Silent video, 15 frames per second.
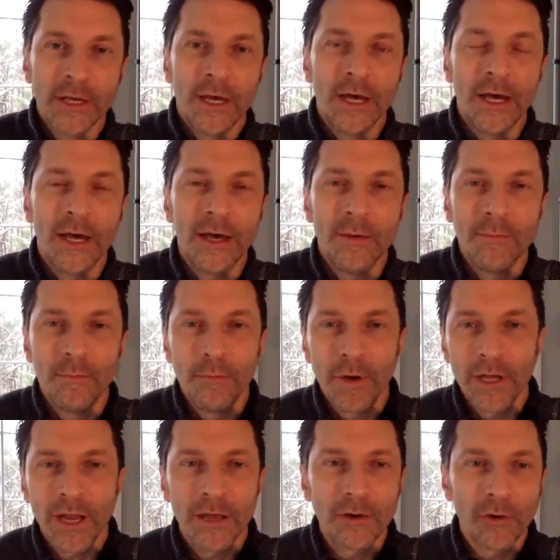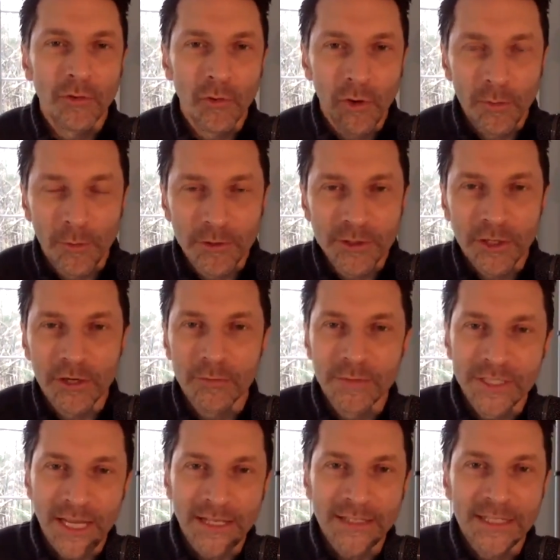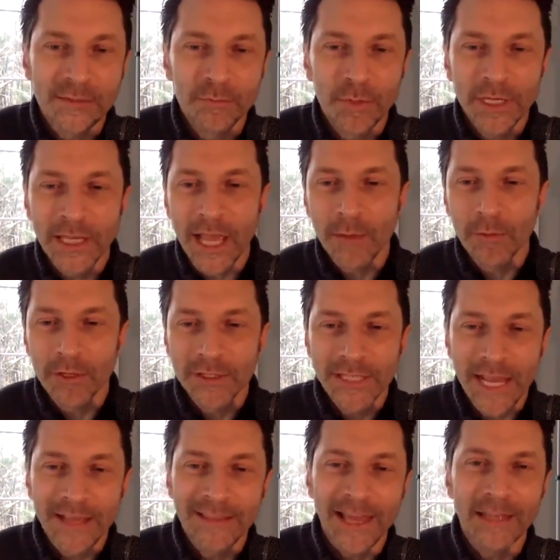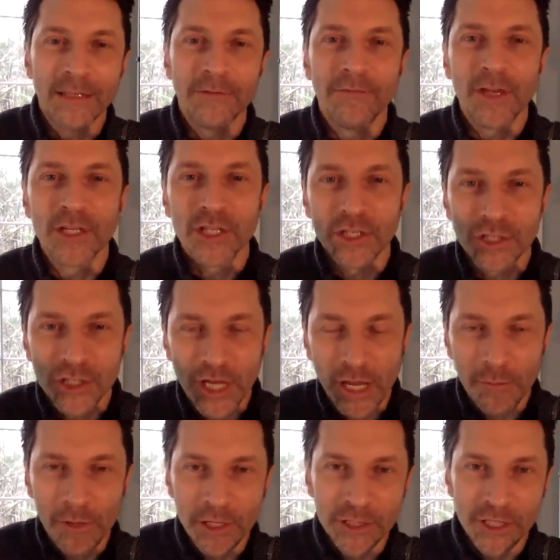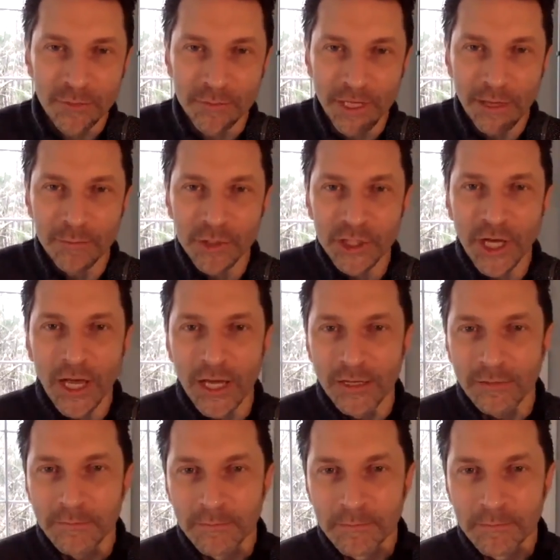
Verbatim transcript: uh, but under normal circumstances, being able to take that division championship type shot.